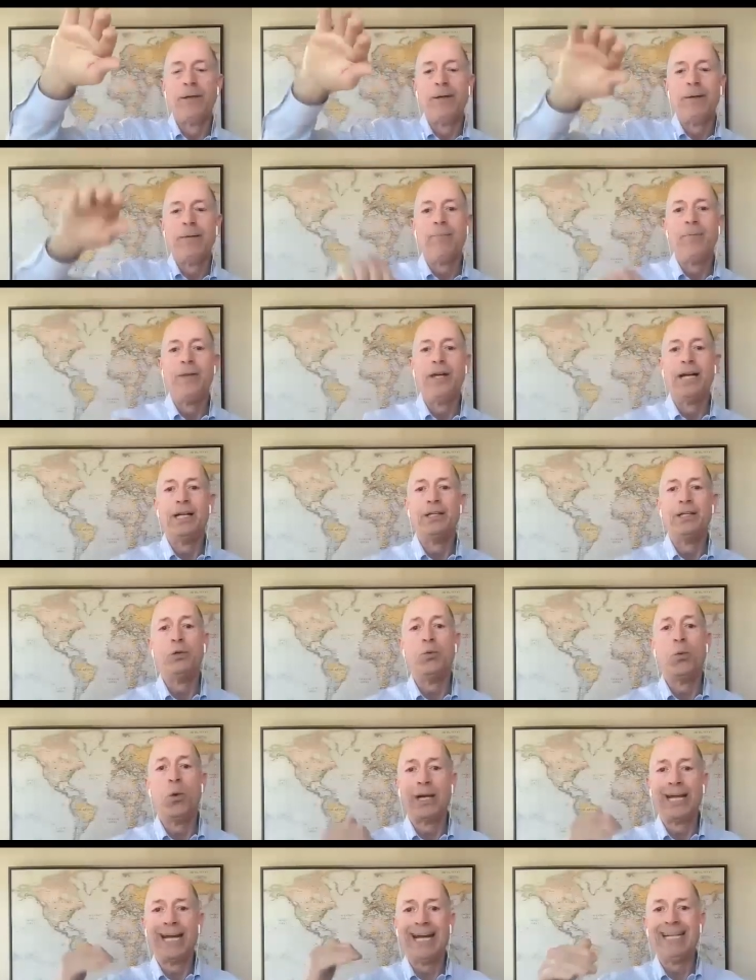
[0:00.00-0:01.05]
then you
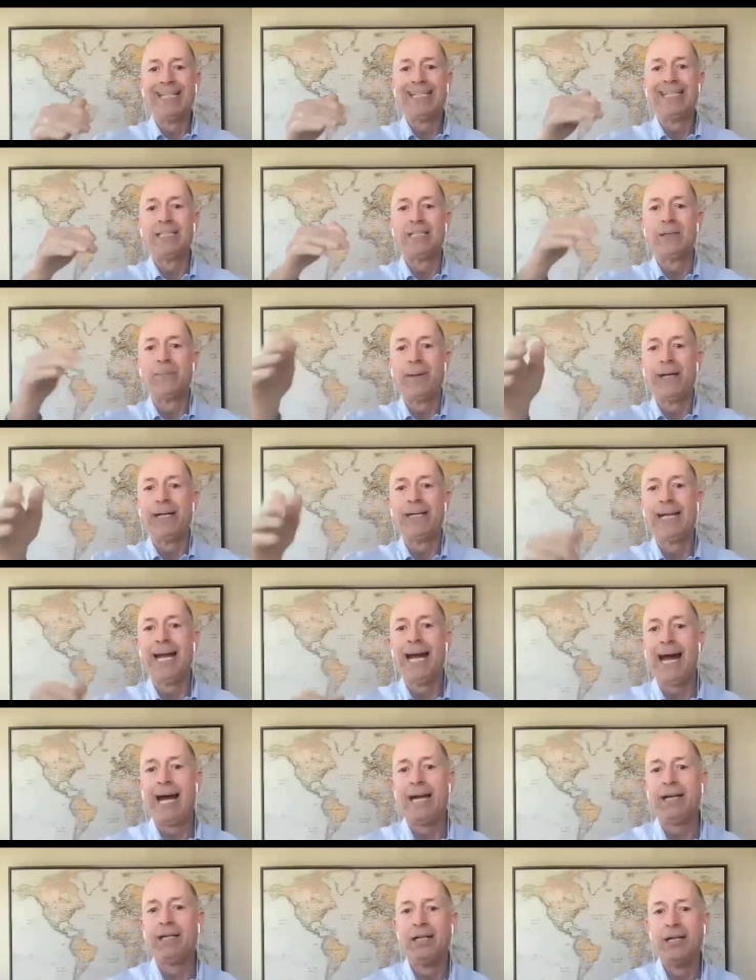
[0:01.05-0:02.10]
want to anticipate
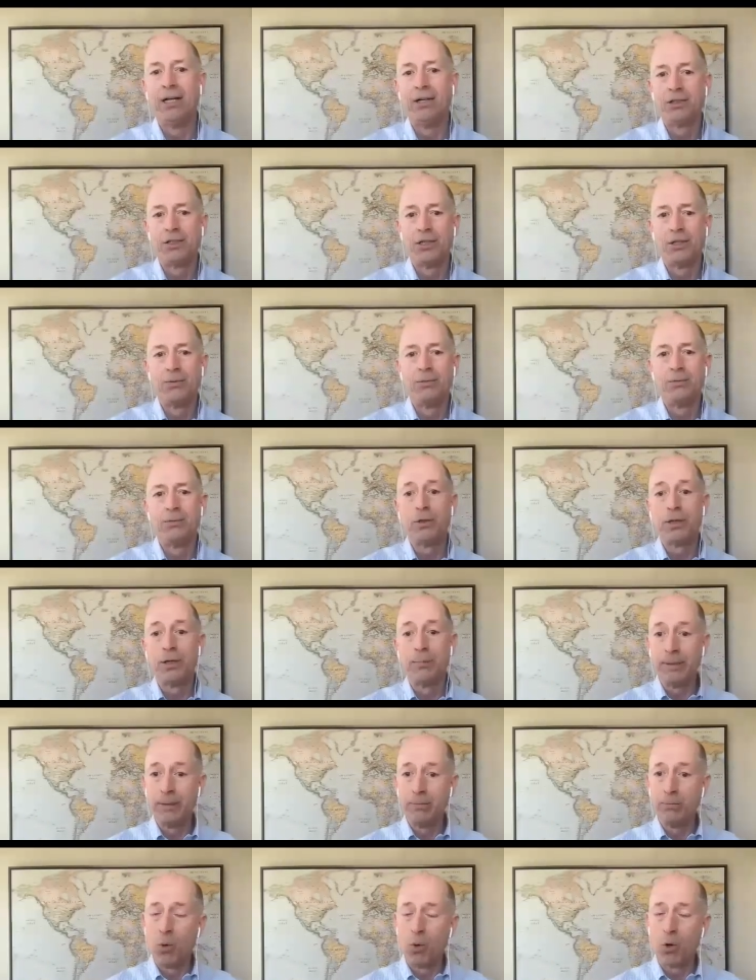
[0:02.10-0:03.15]
that, you know, so you can
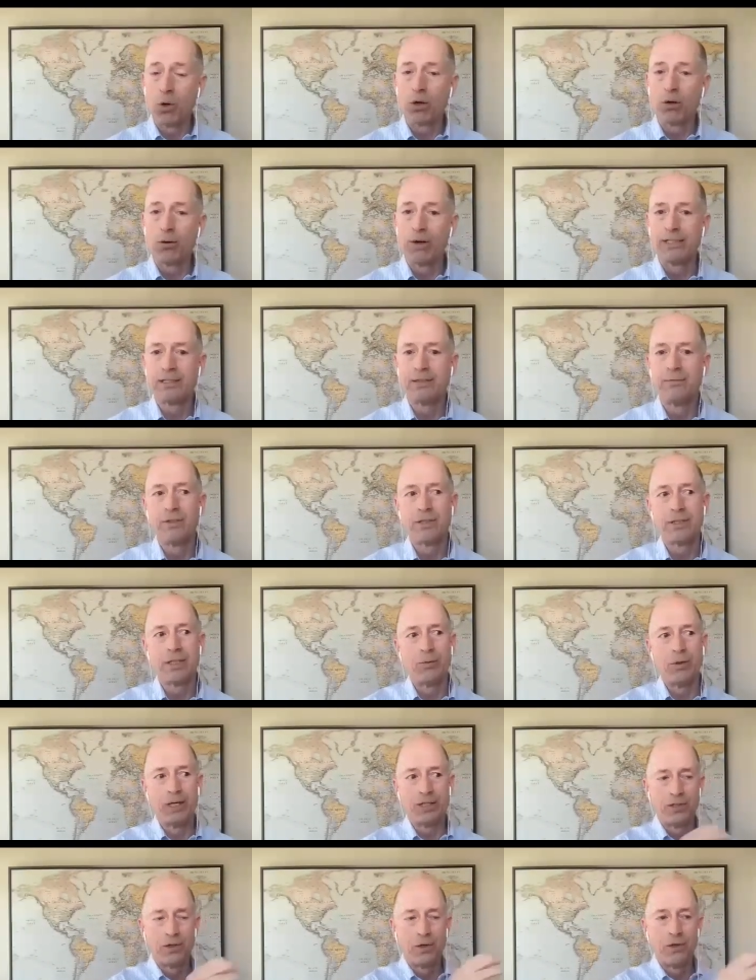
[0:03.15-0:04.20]
be more aggressive and say, well,
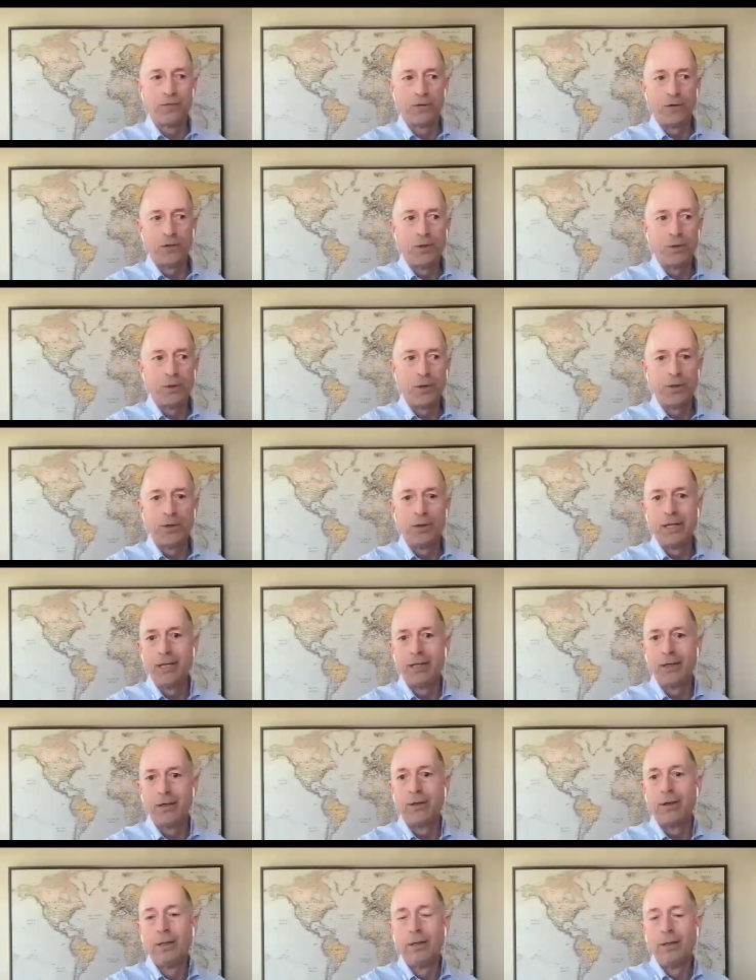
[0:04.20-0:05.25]
I sold for 200
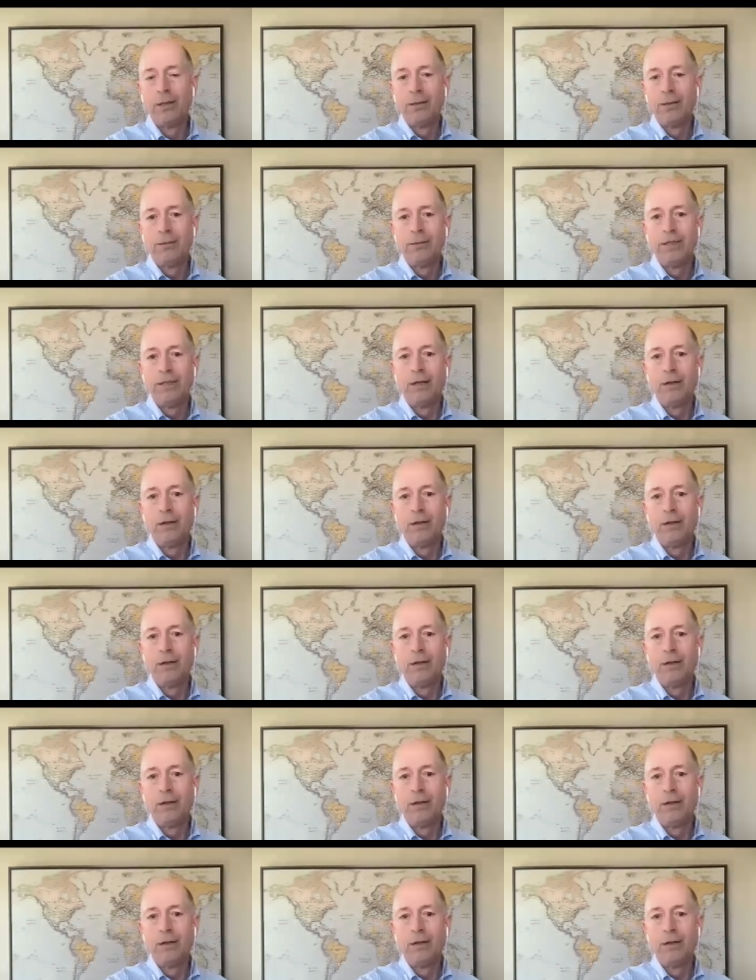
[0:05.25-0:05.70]
here, you know,